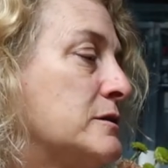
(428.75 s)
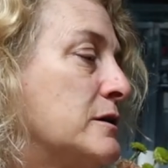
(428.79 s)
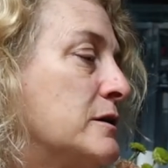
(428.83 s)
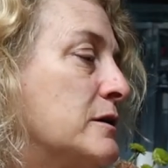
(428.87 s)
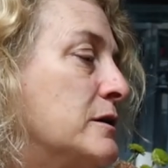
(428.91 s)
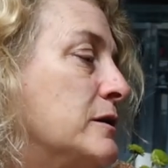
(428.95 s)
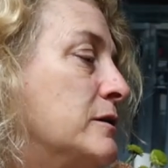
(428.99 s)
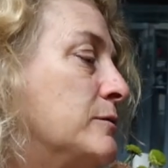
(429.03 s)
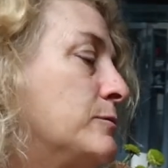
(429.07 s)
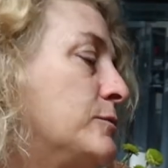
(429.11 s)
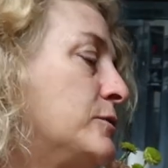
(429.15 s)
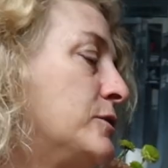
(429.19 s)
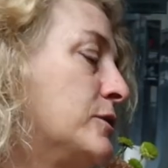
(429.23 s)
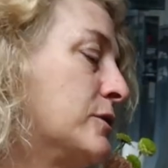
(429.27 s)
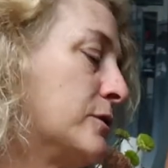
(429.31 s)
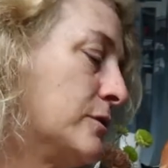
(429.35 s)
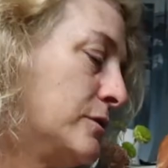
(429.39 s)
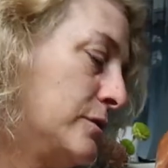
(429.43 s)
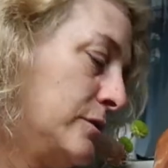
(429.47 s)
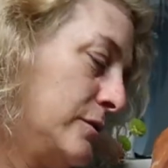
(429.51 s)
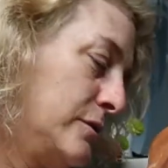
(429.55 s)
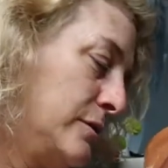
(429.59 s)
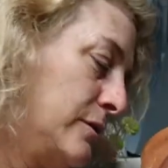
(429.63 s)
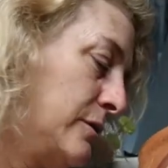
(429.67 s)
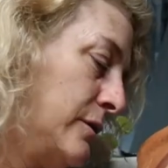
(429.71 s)
Maybe you could
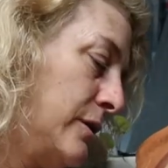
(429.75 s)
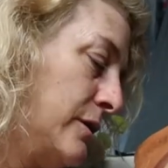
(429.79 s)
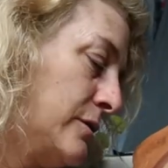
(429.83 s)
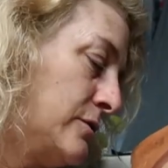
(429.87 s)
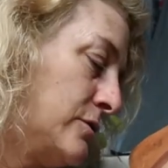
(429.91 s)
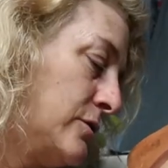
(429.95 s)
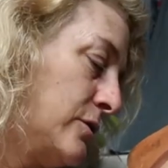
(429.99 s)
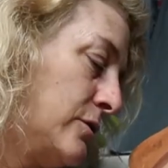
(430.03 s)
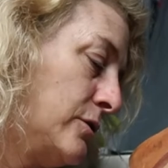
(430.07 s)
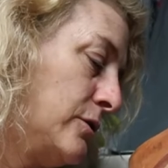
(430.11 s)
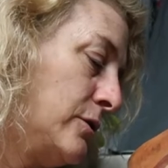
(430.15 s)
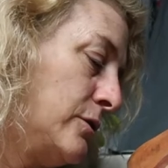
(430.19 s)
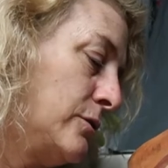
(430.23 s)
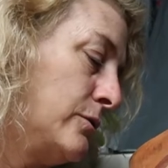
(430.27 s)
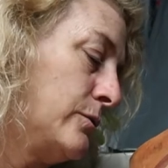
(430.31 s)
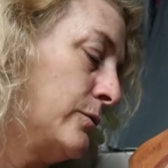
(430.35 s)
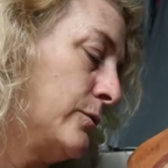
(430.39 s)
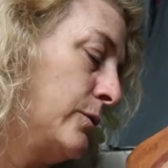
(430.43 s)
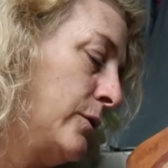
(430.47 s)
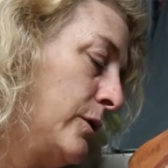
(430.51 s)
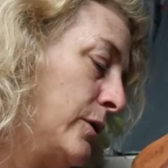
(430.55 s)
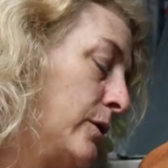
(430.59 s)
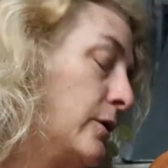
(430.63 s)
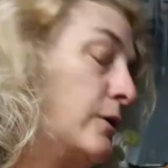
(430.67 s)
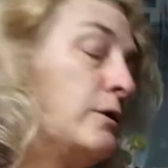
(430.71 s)
collect all your
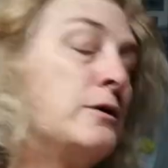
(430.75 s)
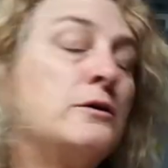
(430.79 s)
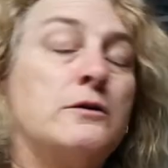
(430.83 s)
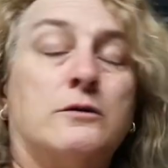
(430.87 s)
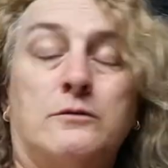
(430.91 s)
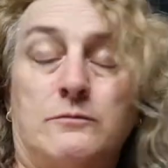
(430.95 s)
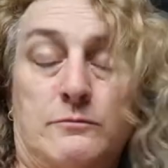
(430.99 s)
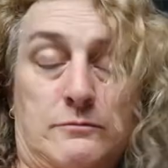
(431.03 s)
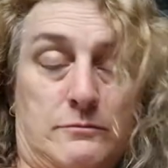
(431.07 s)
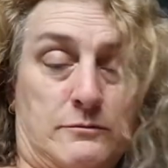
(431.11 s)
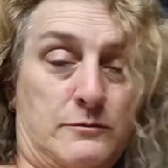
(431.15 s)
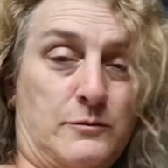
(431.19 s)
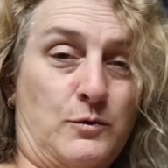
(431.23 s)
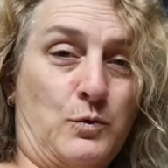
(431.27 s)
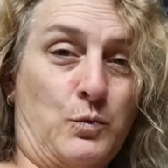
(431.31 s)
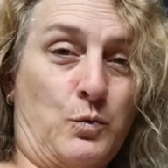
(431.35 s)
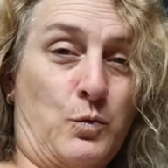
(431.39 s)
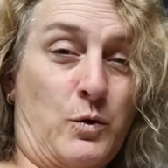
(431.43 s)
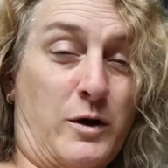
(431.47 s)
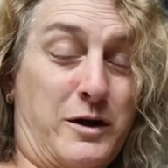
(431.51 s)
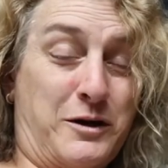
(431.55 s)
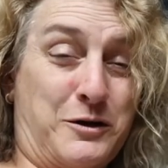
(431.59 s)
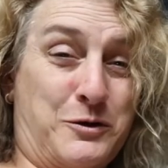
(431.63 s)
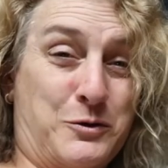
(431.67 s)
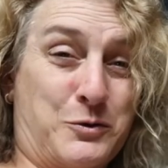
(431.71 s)

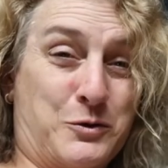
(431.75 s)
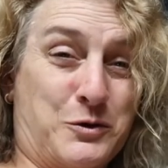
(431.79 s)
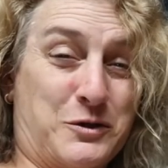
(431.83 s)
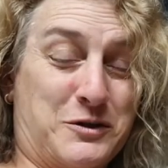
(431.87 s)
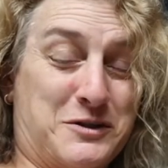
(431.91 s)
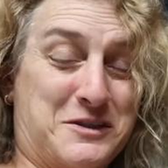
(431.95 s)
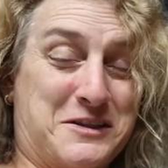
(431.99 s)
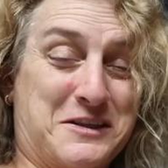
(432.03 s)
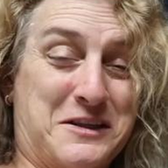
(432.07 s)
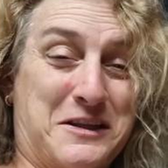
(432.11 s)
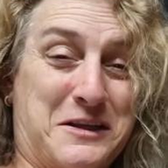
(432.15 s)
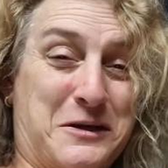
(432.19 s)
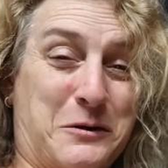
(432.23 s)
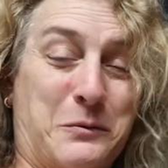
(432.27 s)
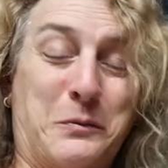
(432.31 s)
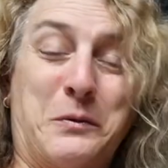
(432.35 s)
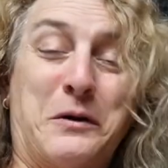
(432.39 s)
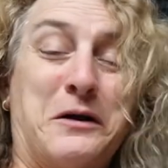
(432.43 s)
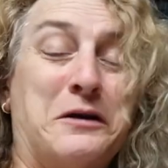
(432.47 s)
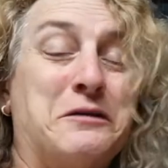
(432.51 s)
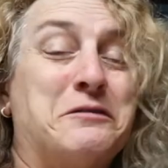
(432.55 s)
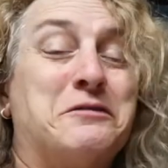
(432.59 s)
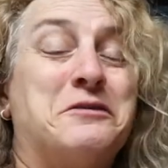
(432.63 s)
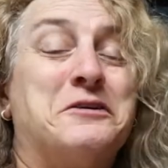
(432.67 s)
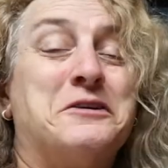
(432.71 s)
wine corks in there.
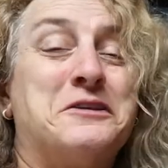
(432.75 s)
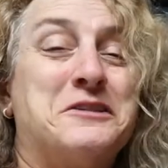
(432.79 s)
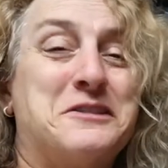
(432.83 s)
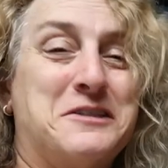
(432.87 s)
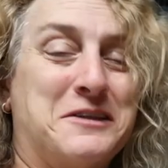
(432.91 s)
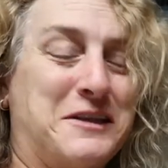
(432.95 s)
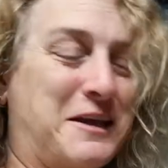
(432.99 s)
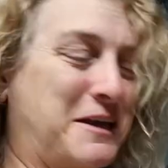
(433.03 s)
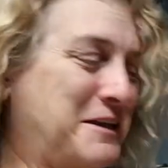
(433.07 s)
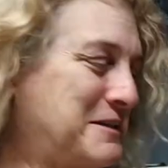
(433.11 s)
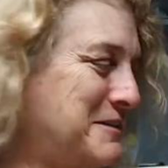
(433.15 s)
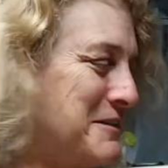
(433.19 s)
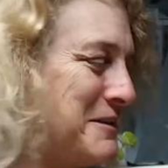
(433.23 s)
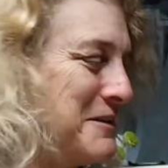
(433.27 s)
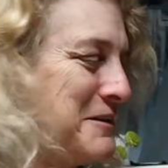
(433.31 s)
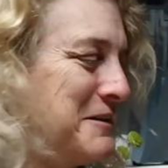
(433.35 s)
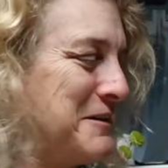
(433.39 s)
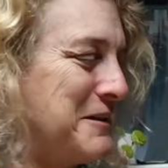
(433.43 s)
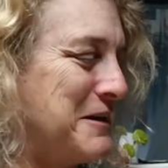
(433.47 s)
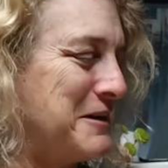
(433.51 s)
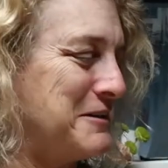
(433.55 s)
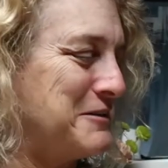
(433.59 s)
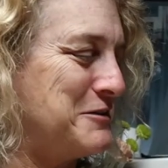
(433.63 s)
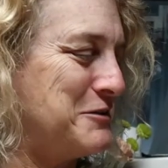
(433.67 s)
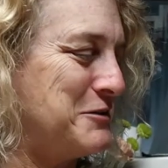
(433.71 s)
Whatever it is you like to
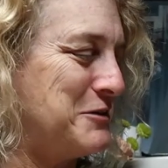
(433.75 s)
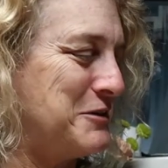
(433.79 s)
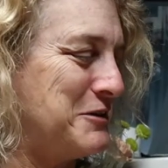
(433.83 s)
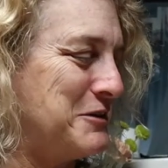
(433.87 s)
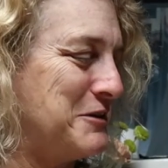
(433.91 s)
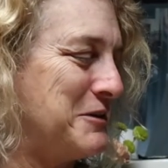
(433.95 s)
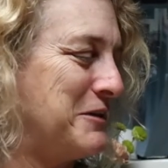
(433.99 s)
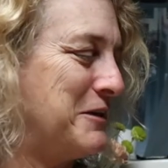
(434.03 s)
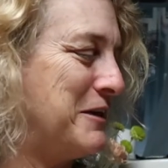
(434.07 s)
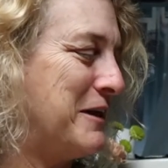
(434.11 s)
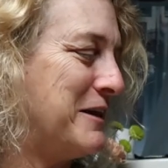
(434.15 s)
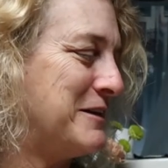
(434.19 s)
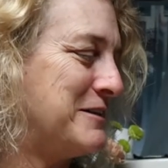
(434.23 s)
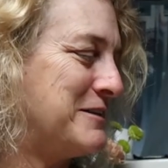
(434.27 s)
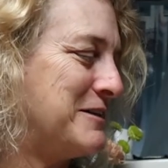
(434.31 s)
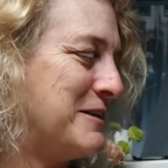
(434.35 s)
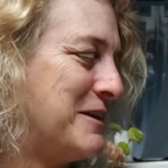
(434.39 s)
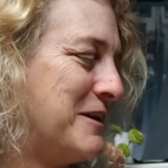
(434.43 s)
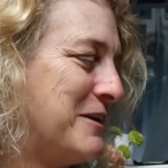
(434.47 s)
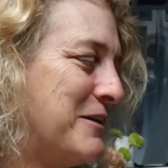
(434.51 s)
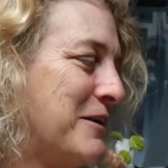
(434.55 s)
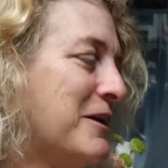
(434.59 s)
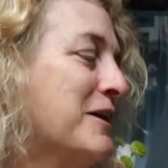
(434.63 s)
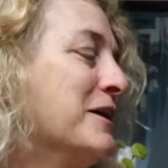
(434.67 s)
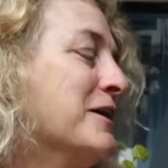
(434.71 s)
collect, you could collect in
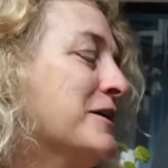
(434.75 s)
there.